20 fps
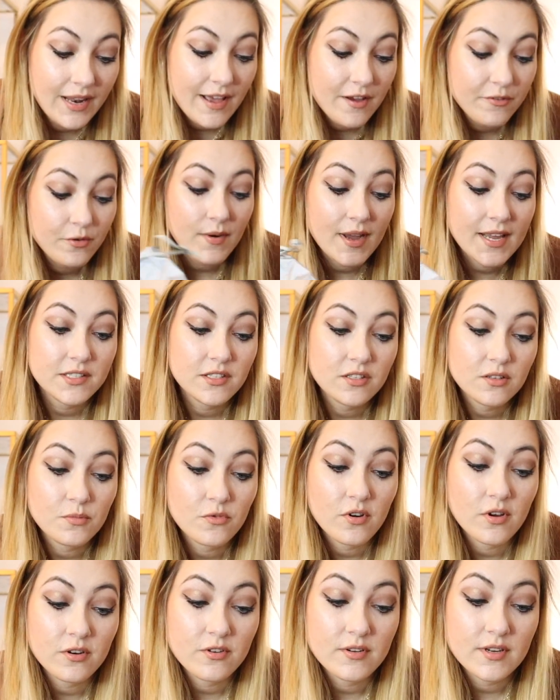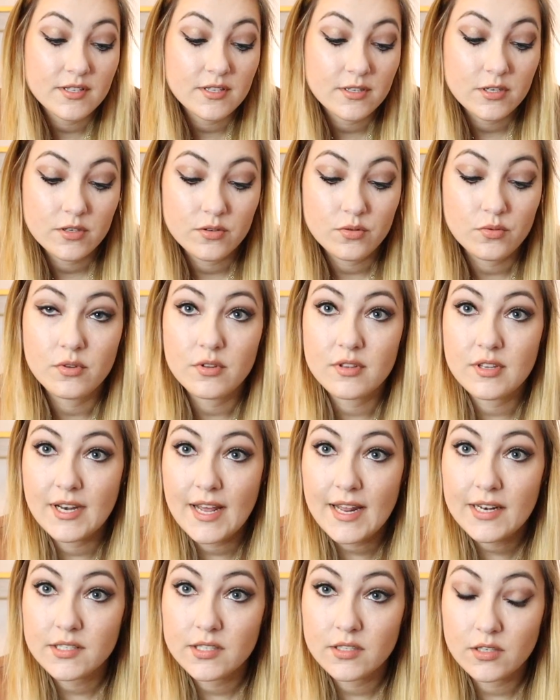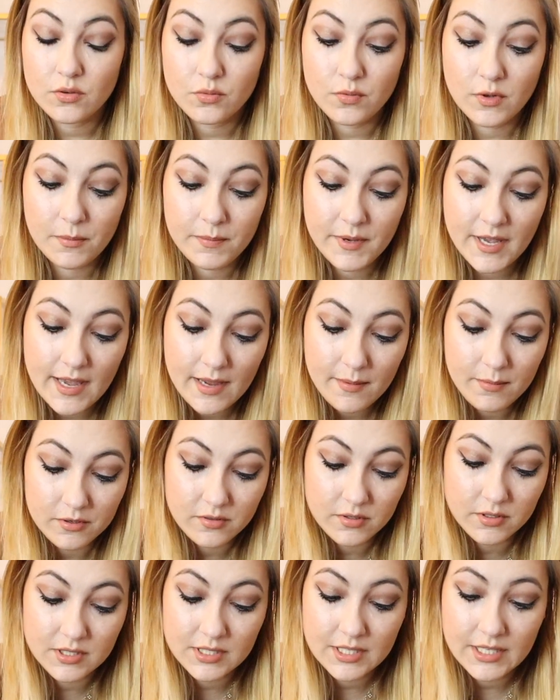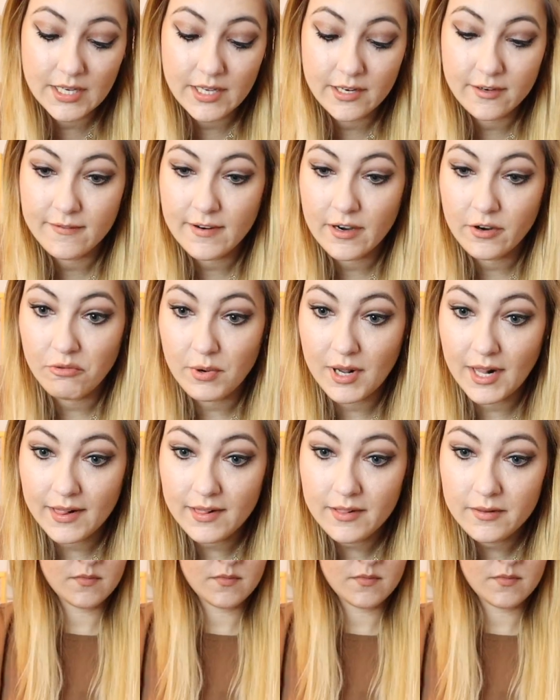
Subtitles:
have quite some contrast to the net and you will be able to see it very well.